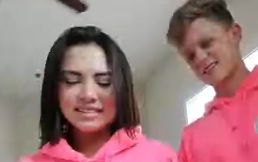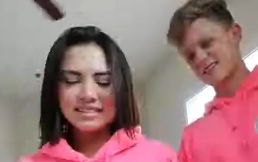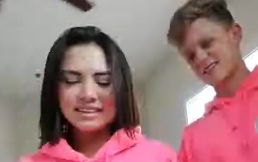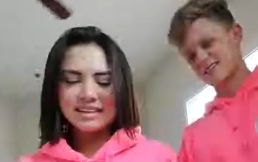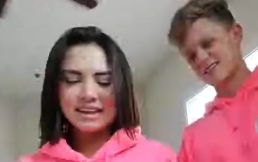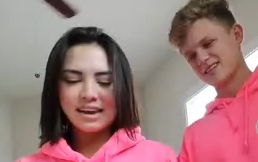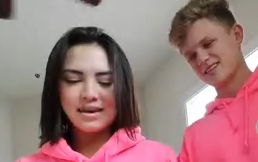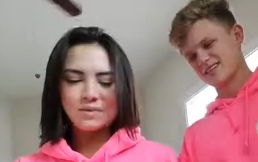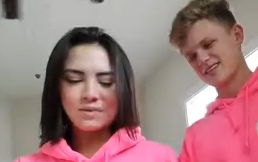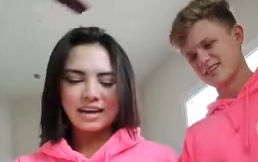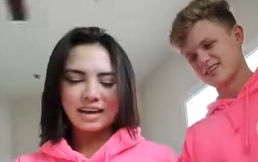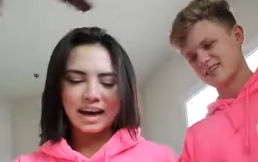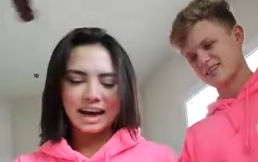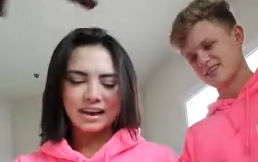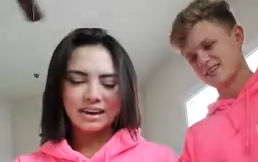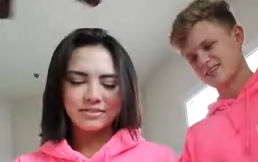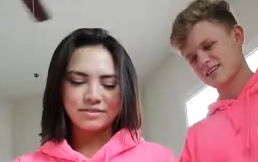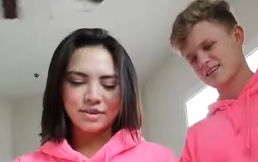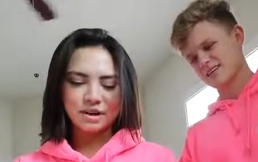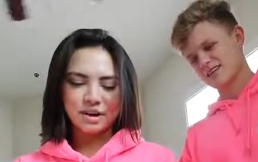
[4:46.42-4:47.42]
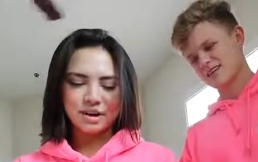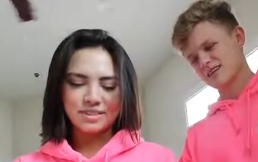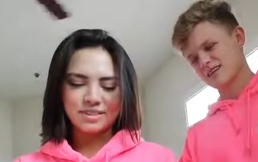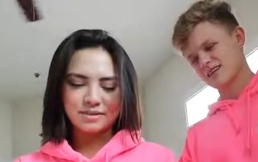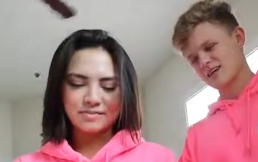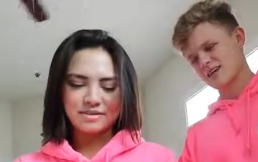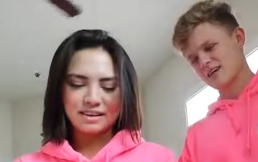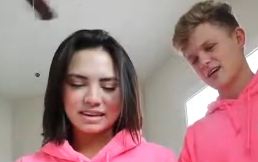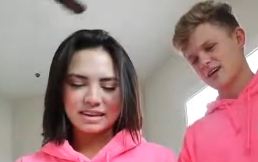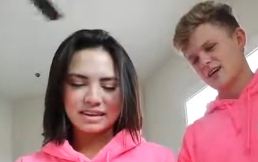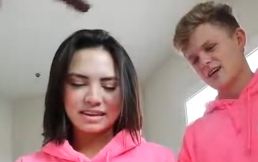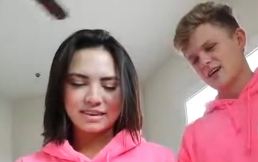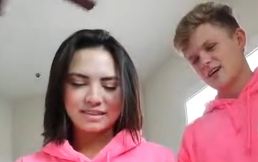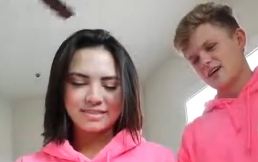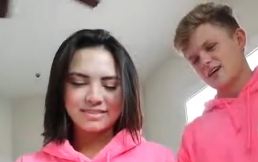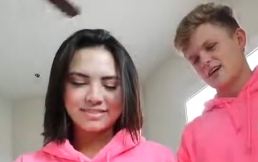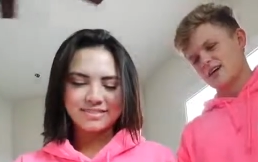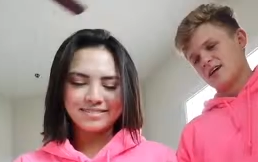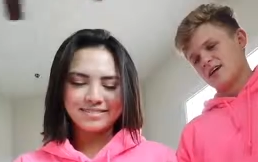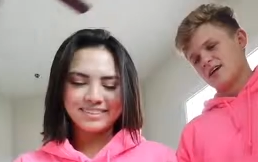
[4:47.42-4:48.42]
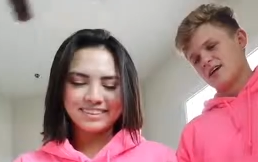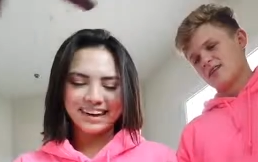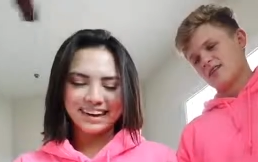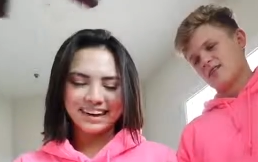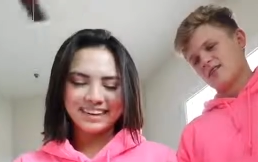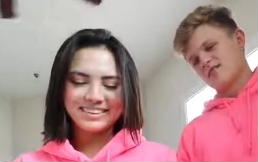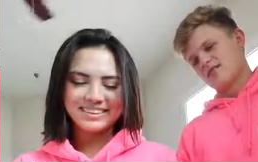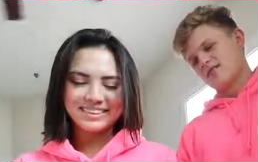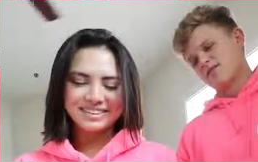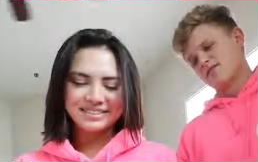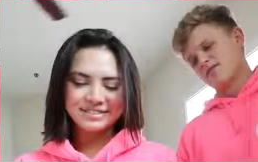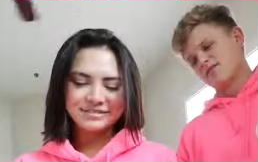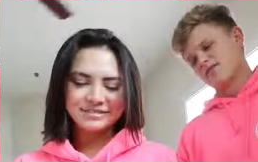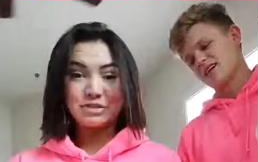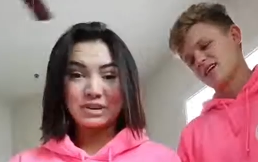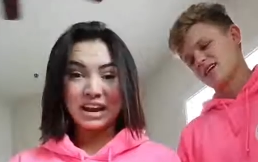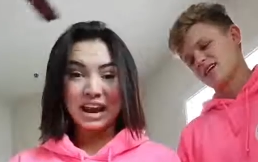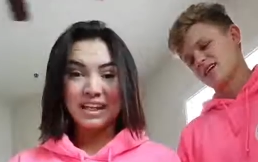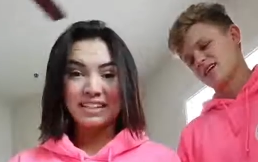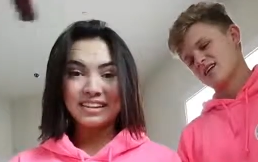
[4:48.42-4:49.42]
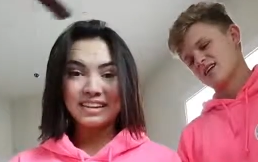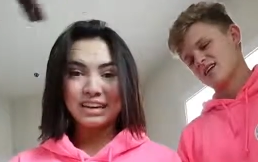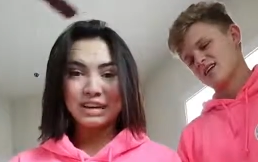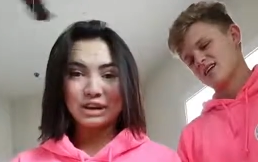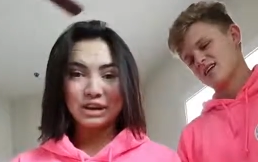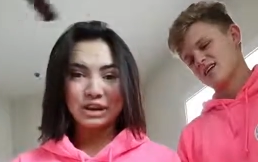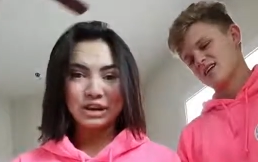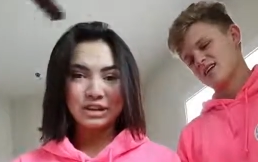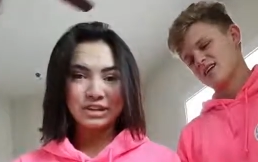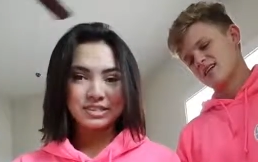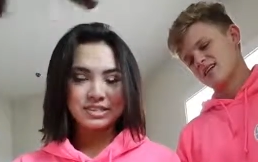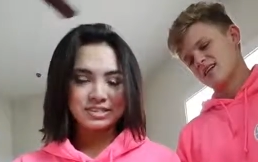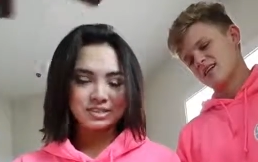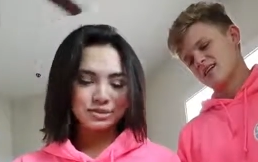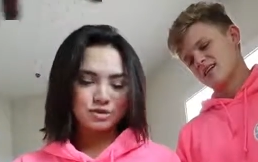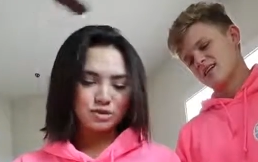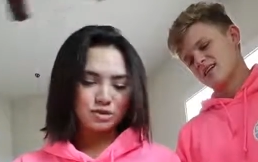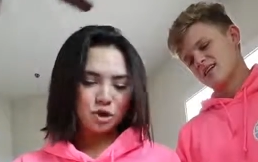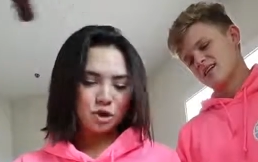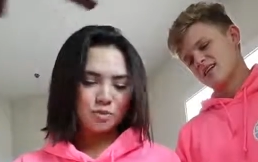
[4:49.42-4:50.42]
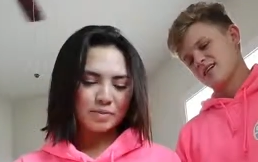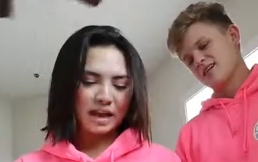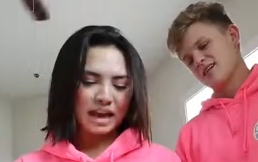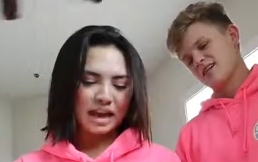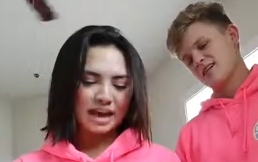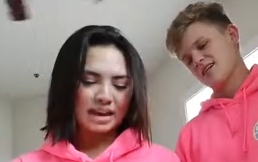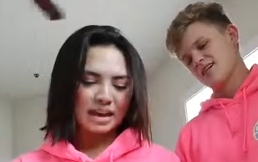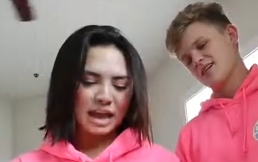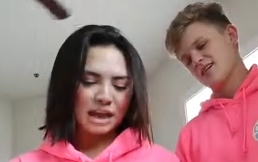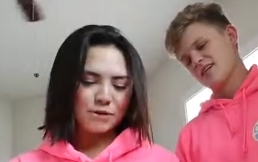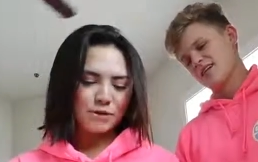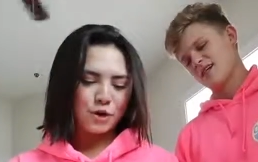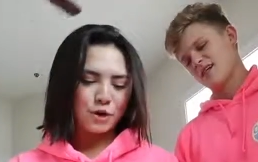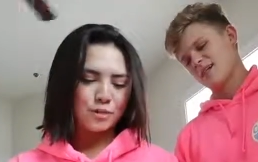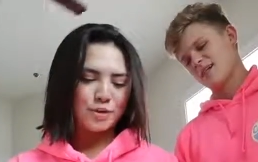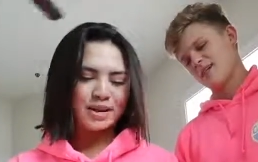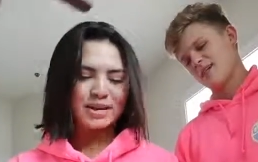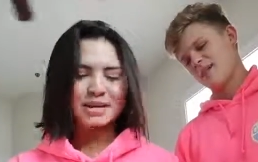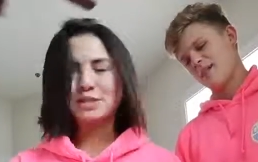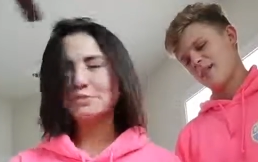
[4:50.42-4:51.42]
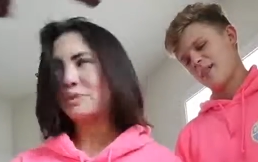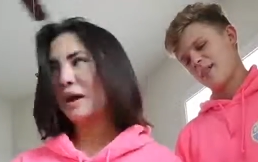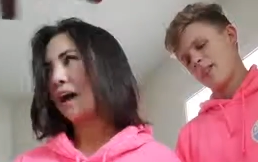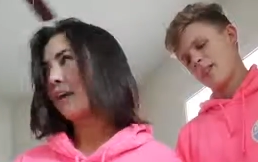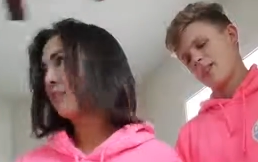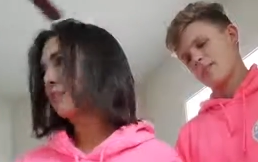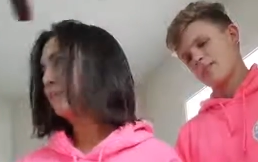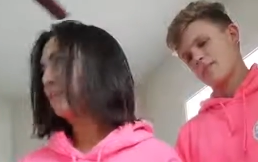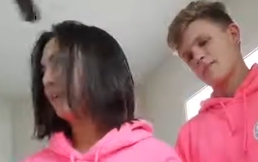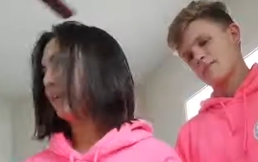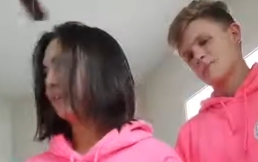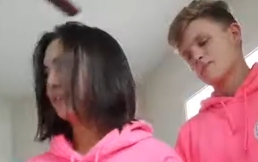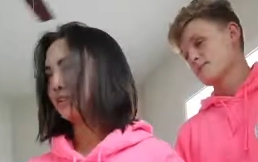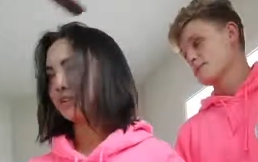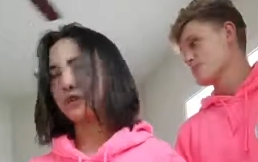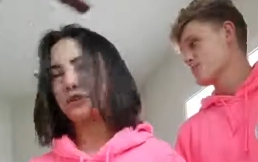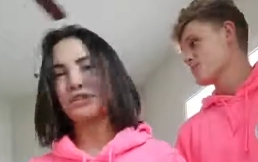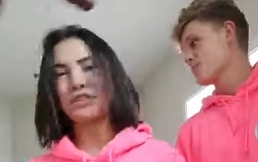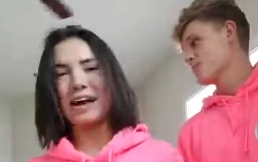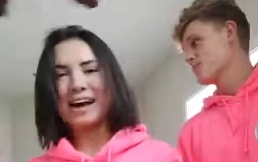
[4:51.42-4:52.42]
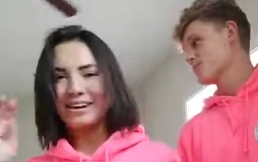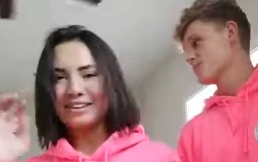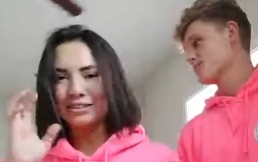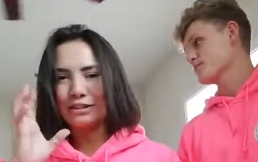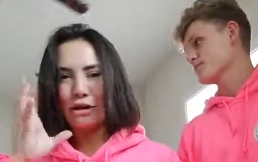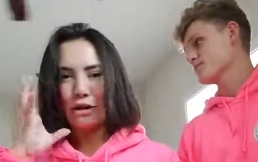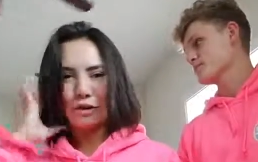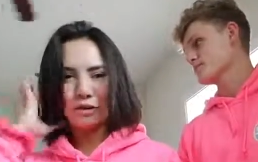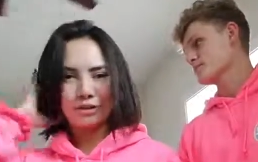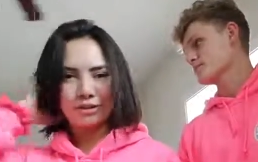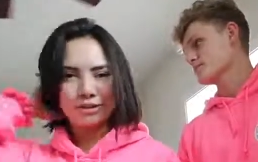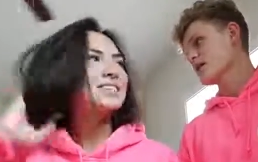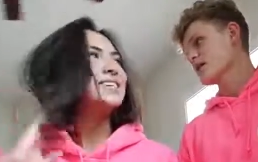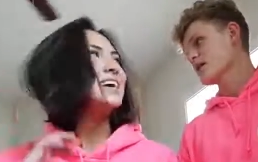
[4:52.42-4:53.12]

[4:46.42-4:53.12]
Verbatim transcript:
Speaker 1: In the end, we kind of got something cute, kind of. In reality, it hurts so bad and nobody's bathroom mirrors are that long